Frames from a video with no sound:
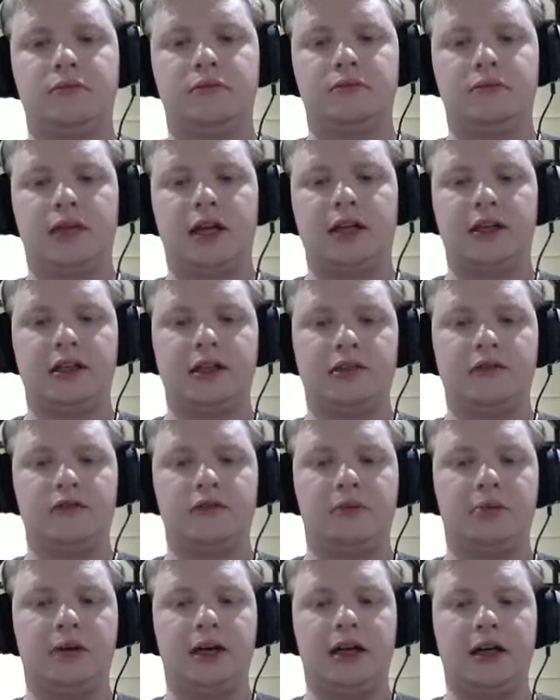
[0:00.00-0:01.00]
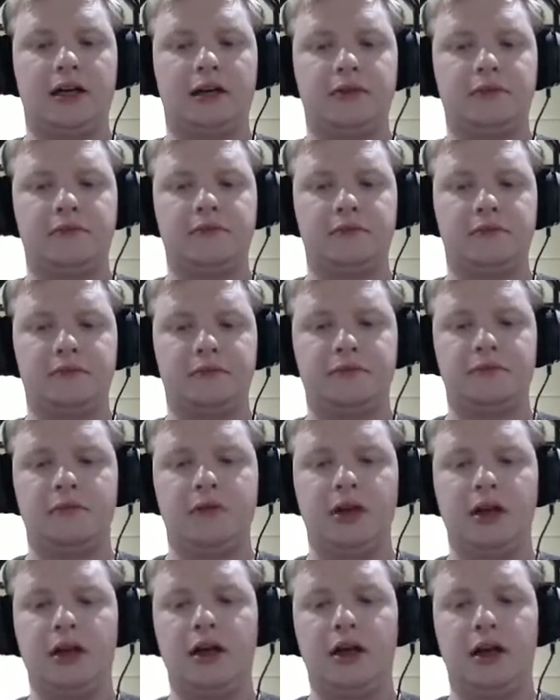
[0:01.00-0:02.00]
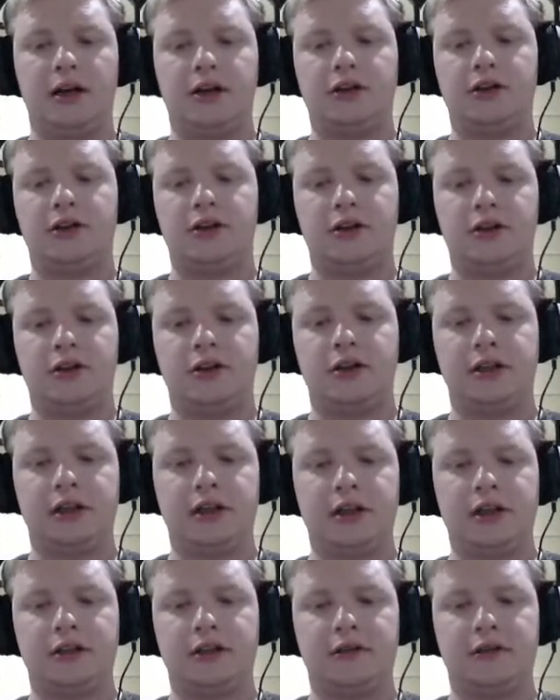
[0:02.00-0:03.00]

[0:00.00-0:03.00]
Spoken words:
that is the part. And it's shown here.